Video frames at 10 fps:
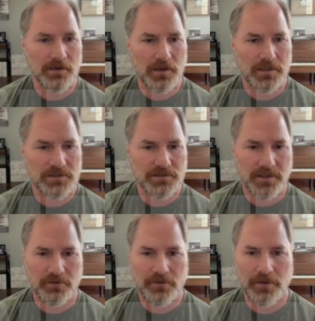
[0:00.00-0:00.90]
It's
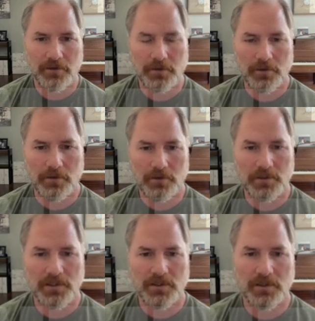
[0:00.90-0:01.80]
down there
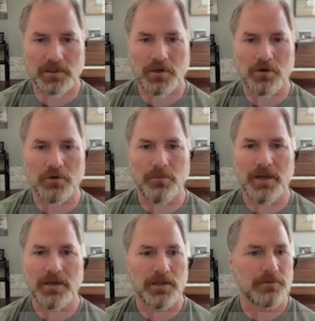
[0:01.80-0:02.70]
on the cargo
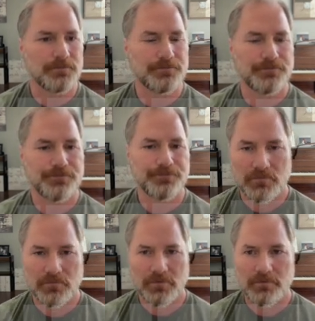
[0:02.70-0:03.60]
pocket.
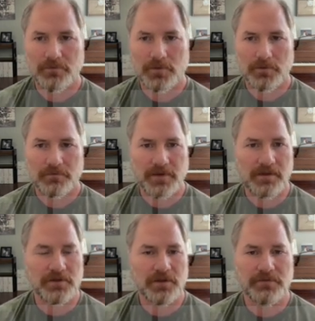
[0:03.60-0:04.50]

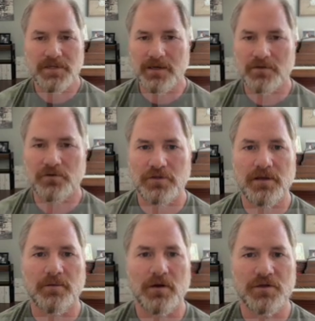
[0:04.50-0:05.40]
511 Tactical,
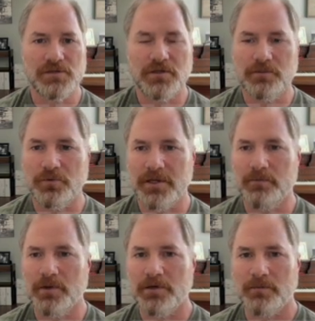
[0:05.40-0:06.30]
yep, always a good bread
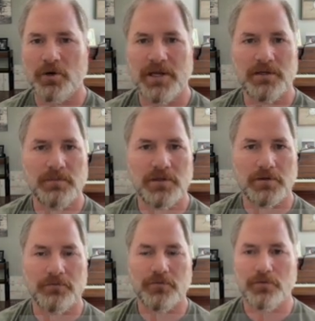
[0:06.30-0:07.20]
and butter brand to be
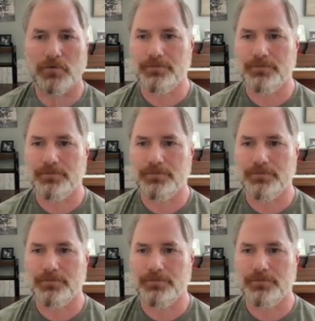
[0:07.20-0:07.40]
looking for.